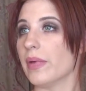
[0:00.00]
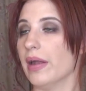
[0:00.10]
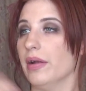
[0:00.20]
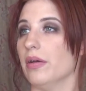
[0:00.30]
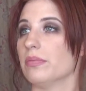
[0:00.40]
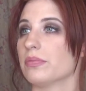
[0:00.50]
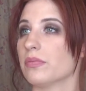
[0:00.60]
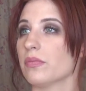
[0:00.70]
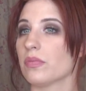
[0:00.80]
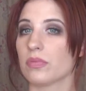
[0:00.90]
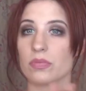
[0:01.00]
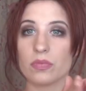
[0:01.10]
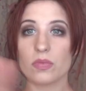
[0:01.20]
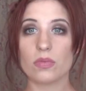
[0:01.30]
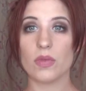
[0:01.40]
I don't know,
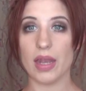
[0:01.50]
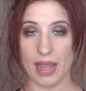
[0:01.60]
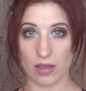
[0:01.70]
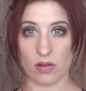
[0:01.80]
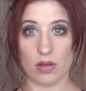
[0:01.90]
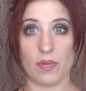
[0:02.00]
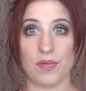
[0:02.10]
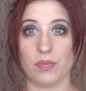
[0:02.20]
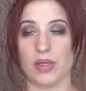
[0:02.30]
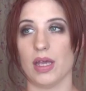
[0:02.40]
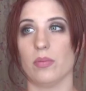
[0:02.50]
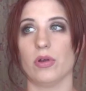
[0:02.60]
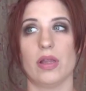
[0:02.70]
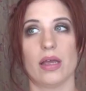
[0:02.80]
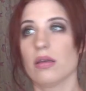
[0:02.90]
an angle away from the camera,
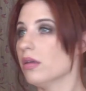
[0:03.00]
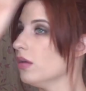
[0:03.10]
like